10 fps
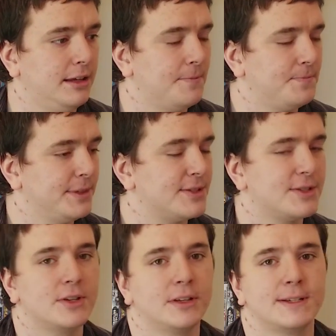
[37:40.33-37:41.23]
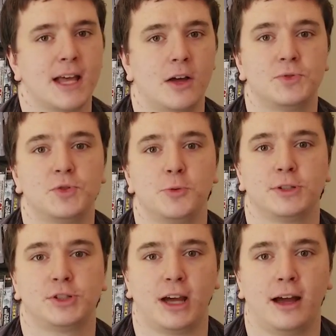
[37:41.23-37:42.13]
this is going to sound super
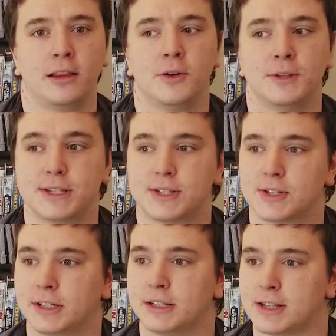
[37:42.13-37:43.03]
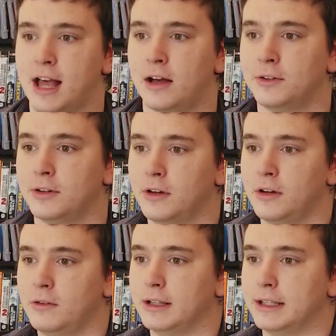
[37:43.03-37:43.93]
shallow, and this is going to sound
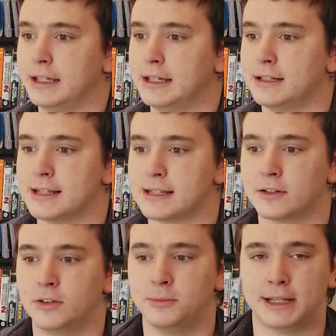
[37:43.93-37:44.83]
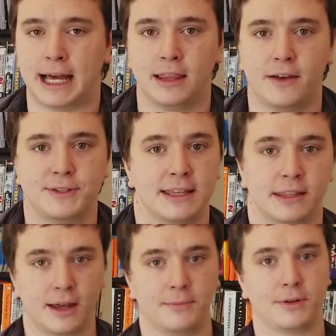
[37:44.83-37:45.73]
really egotistical, but I love seeing the
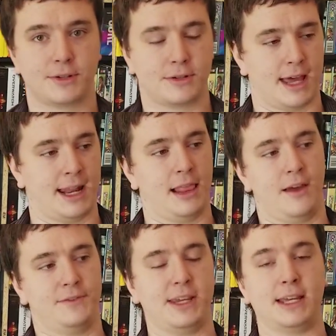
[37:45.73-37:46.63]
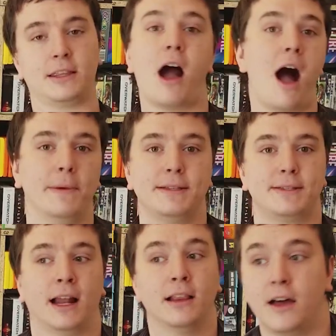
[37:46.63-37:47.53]
numbers, and I love seeing the comments, and I
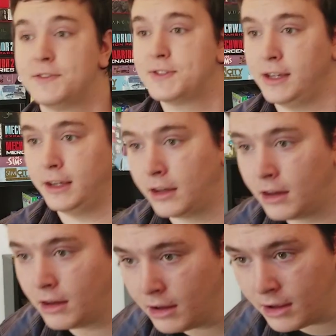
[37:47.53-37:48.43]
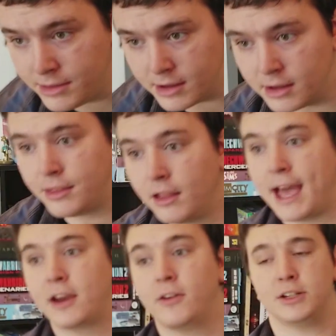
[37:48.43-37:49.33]
love seeing the like
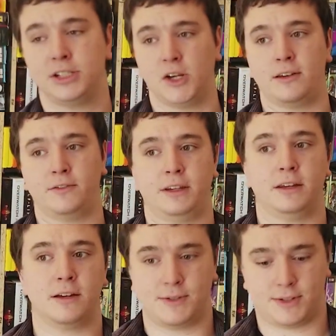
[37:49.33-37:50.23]
ratio on videos.